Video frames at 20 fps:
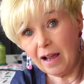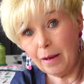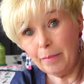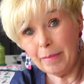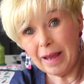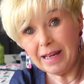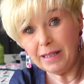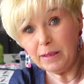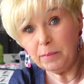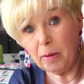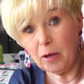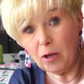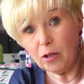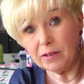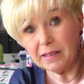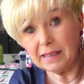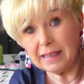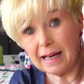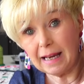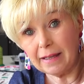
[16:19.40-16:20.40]

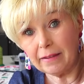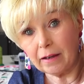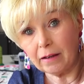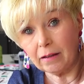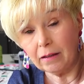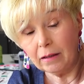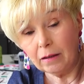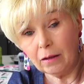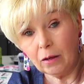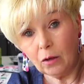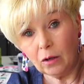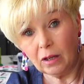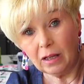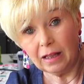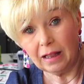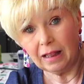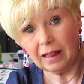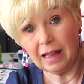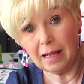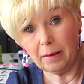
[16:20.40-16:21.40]
amazeballs together.
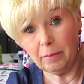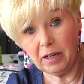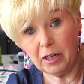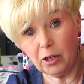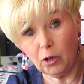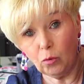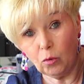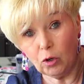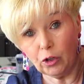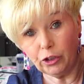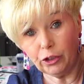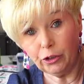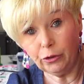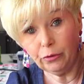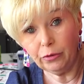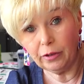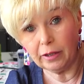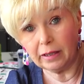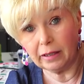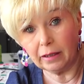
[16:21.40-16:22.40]
Let me know what you
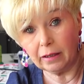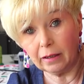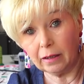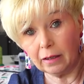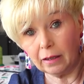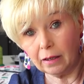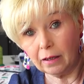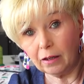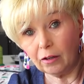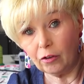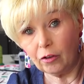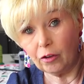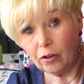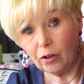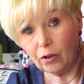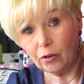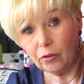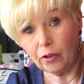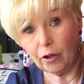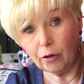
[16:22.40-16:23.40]
think.
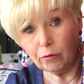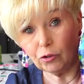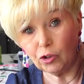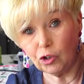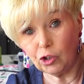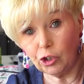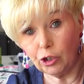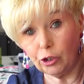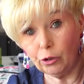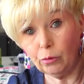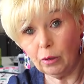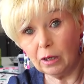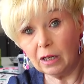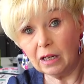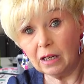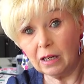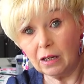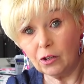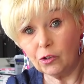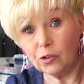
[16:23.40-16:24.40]
Those two,
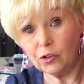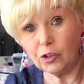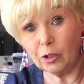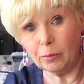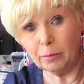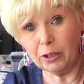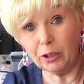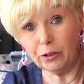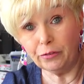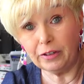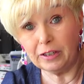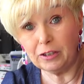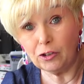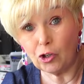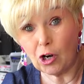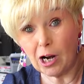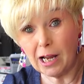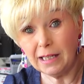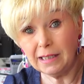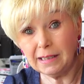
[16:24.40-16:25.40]
summer Lovin
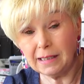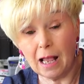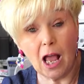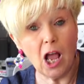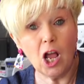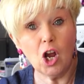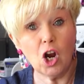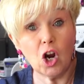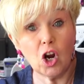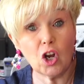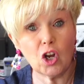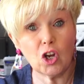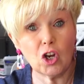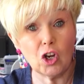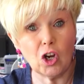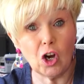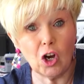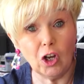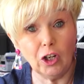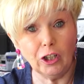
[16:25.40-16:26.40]
dress,
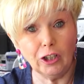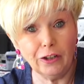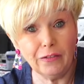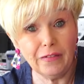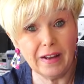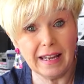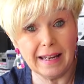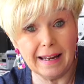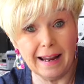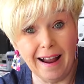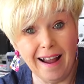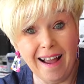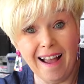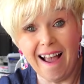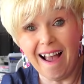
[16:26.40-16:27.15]
gotta love it.